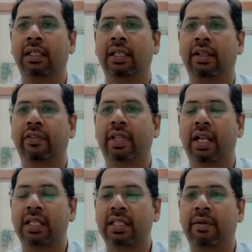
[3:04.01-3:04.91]
if there
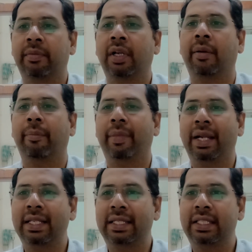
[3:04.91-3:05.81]
are some
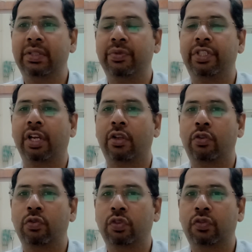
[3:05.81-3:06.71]
medicines which are
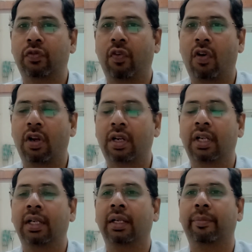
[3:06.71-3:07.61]
used for
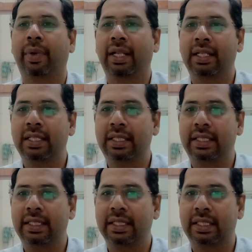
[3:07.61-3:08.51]

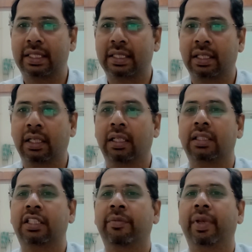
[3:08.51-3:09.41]
pregnancies,
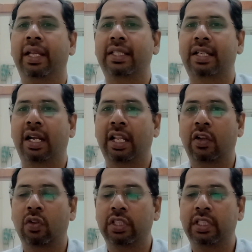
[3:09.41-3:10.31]
some extra
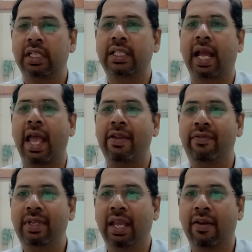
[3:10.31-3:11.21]
technologies like
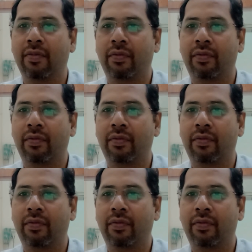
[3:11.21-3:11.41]
IVF,